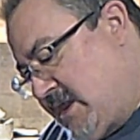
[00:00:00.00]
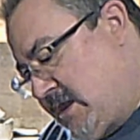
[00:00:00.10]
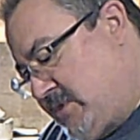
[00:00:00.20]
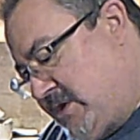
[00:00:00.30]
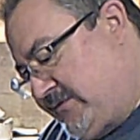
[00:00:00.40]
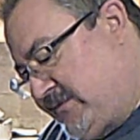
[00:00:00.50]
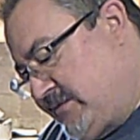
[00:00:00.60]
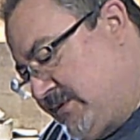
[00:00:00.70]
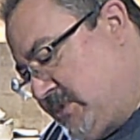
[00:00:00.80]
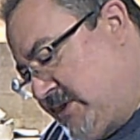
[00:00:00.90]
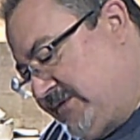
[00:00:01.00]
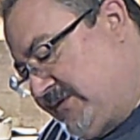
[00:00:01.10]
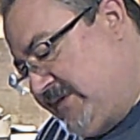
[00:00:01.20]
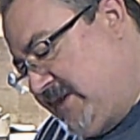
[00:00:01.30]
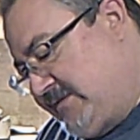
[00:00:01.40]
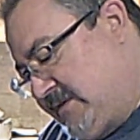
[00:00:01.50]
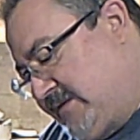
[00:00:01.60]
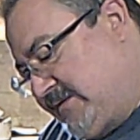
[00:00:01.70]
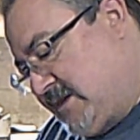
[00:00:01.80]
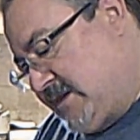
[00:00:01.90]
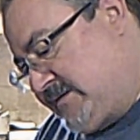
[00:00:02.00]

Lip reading: because there's a bunch of seeds in these guys.